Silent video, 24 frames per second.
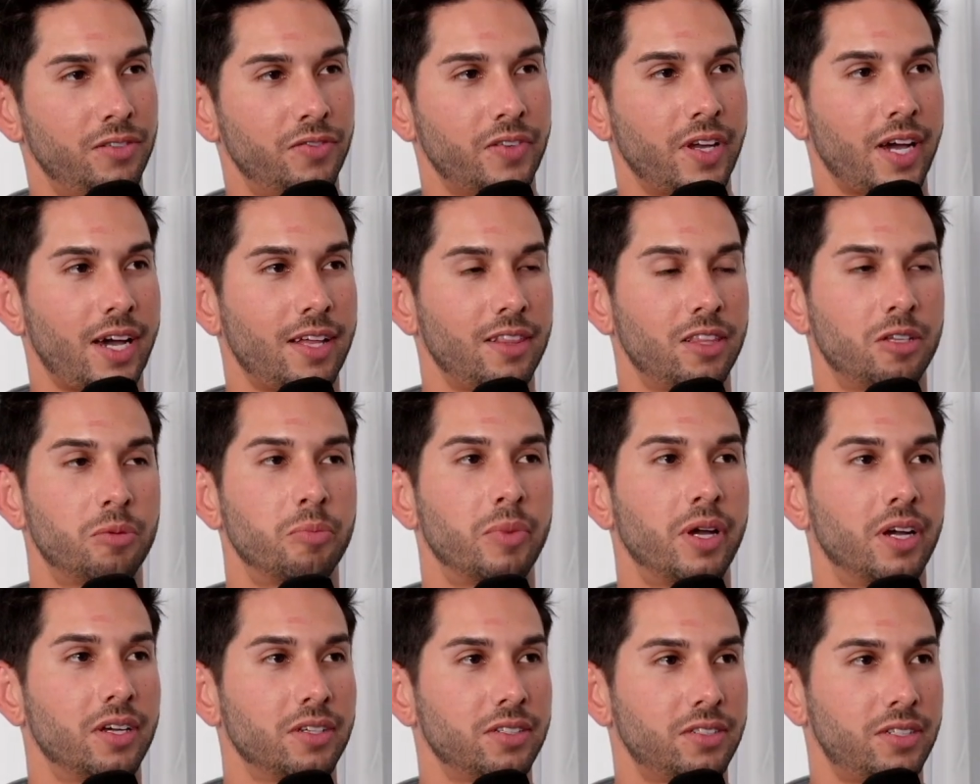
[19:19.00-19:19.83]
got
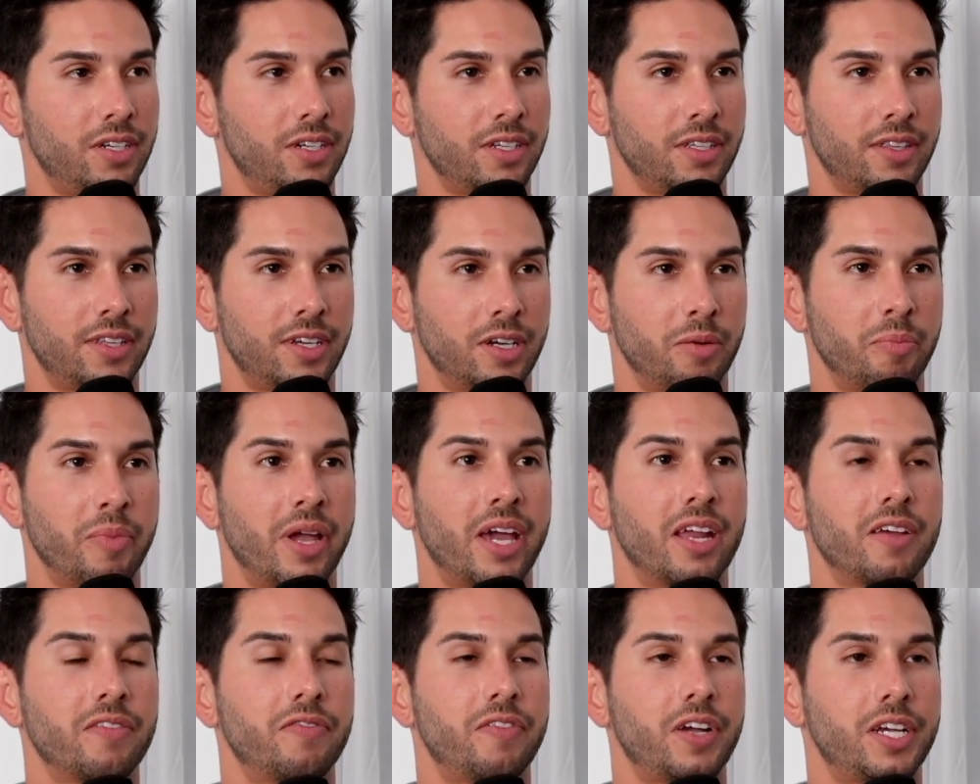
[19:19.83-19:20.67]
Lamel sitting there
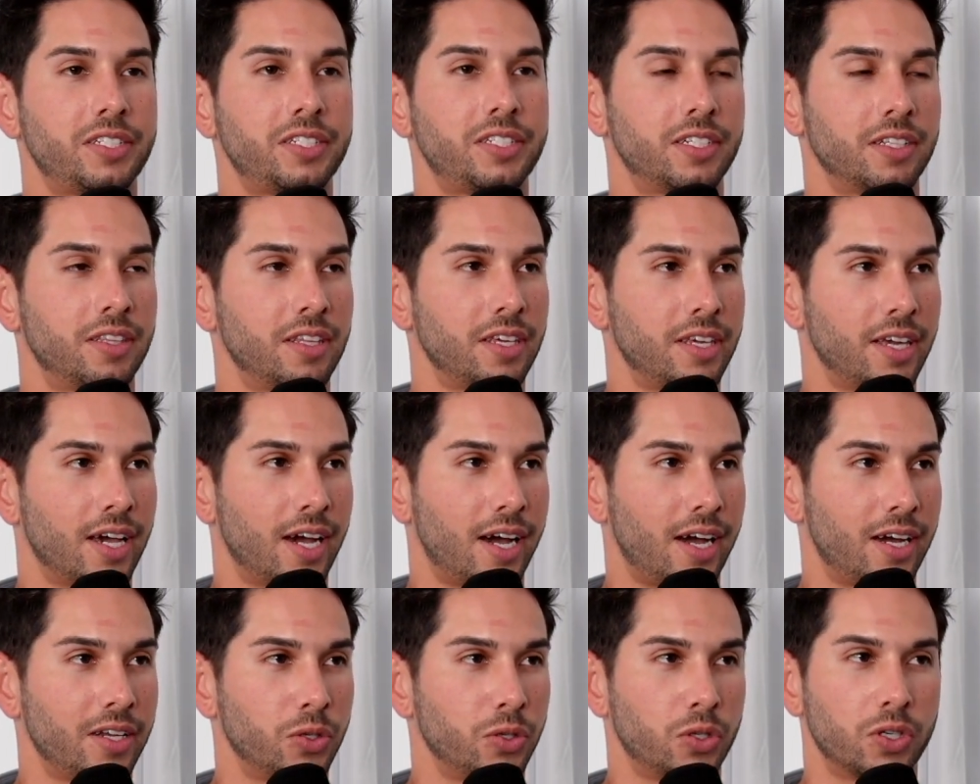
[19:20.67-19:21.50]
manifesting the
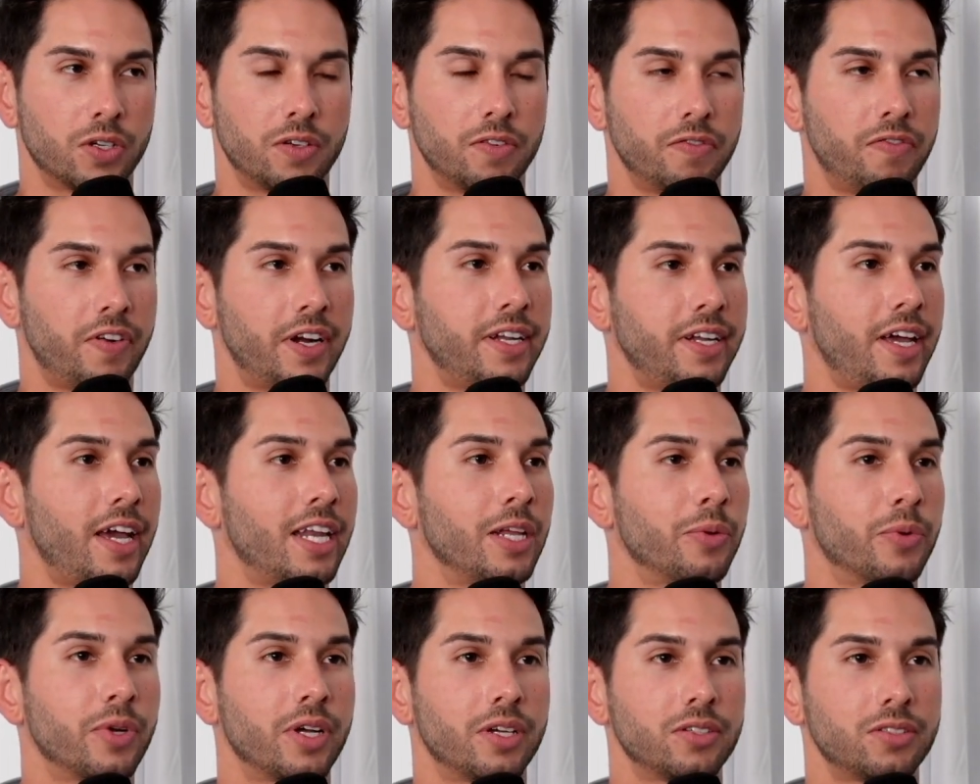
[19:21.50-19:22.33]
yacht. You couldn't find
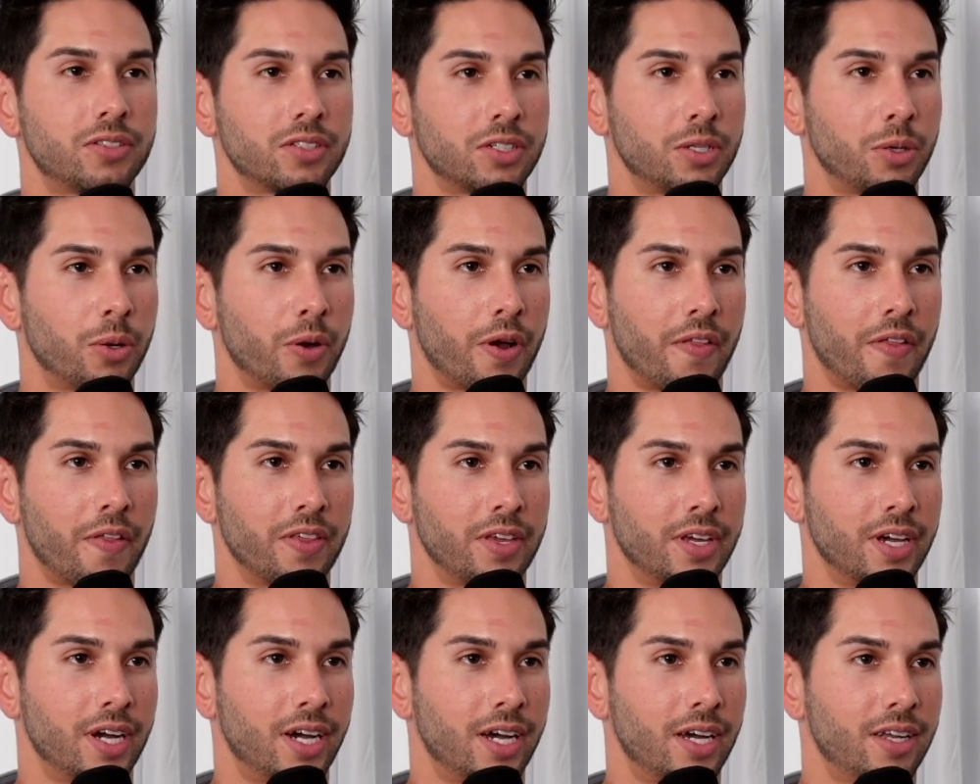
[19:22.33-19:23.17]
anyone else to go out on the
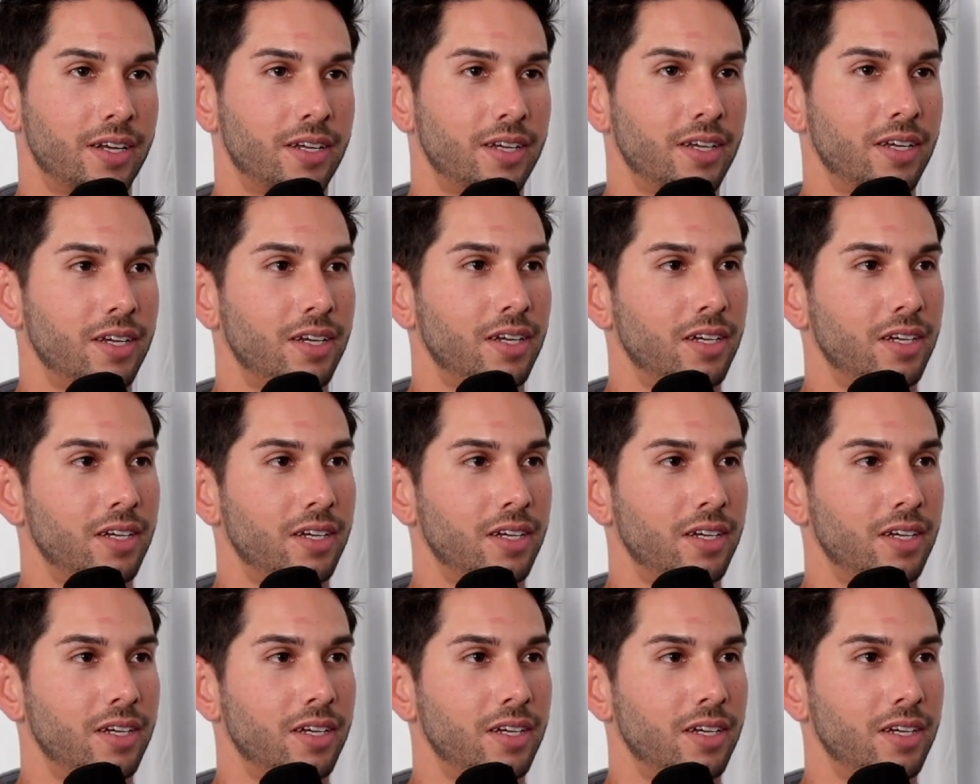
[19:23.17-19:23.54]
yacht. Yep.